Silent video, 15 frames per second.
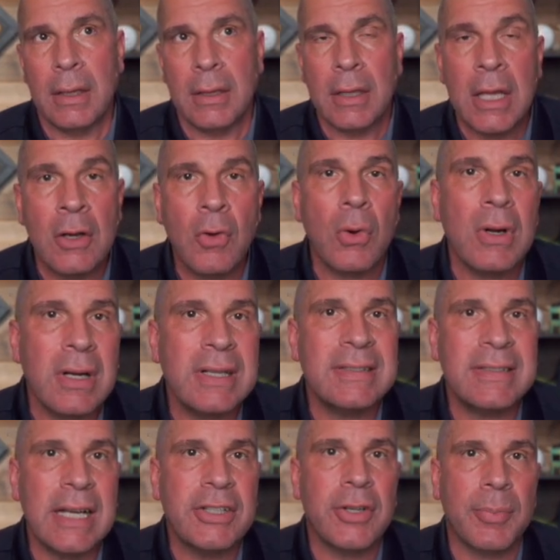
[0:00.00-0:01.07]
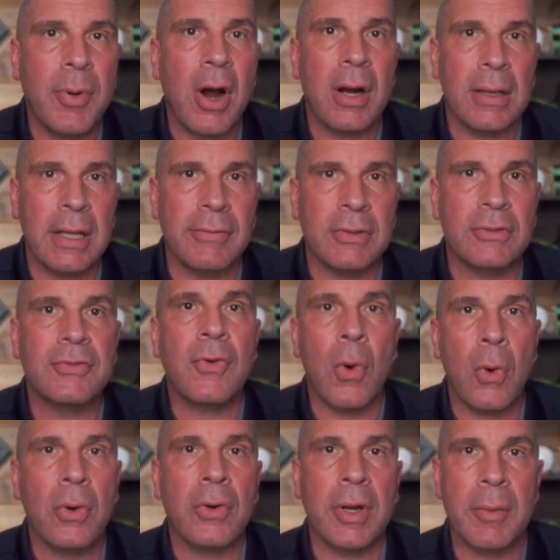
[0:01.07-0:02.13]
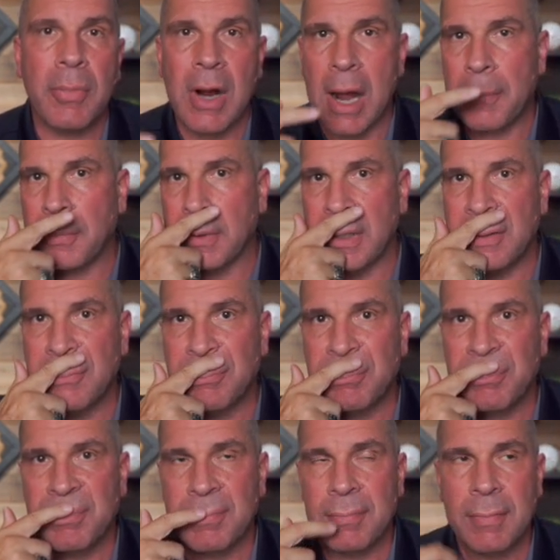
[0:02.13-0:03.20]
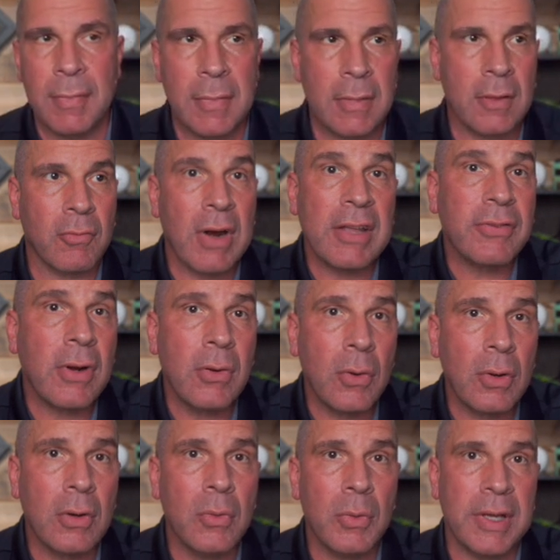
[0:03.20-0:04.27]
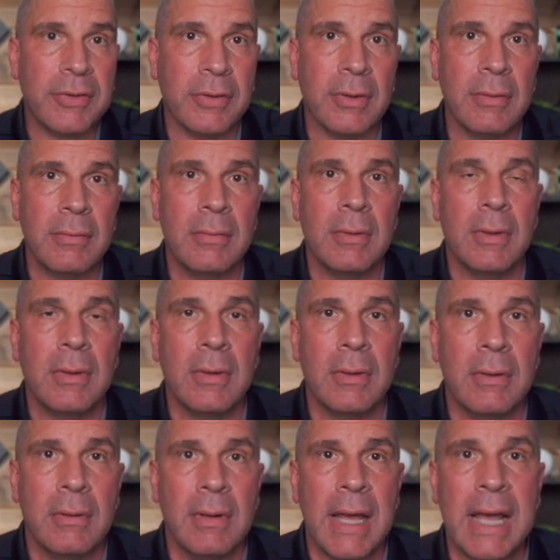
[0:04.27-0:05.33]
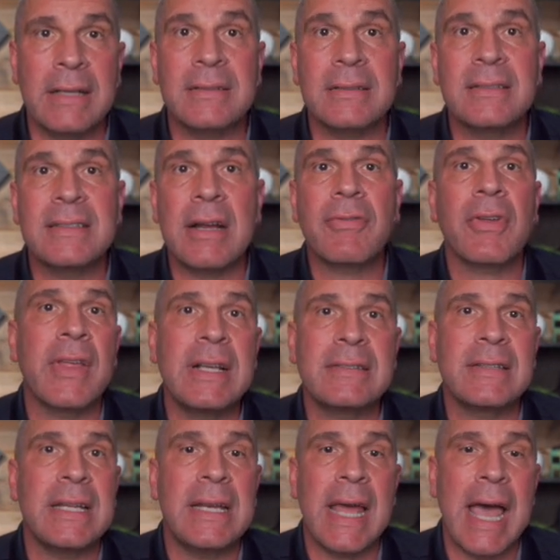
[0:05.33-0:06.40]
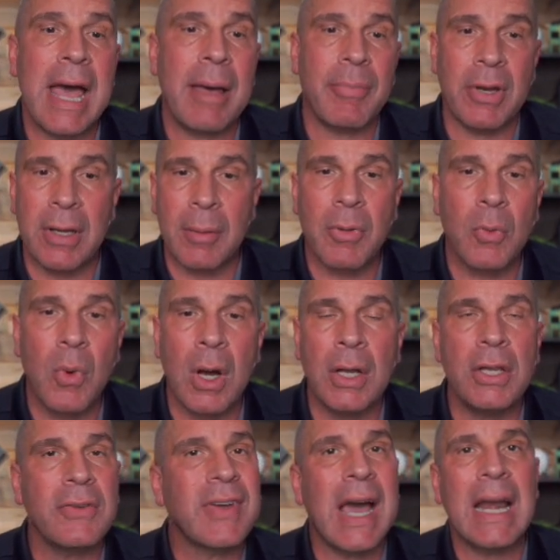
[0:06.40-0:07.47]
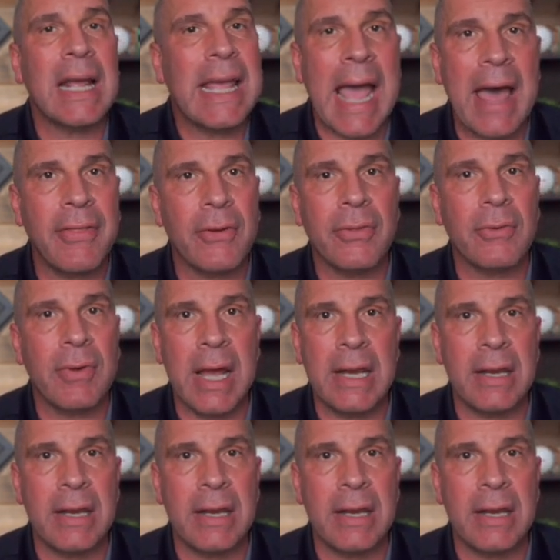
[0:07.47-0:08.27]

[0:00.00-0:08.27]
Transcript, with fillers: in order to set your par levels for ordering properly, the restaurant order wizard has several things that need to happen. Number one, you've got to gather the right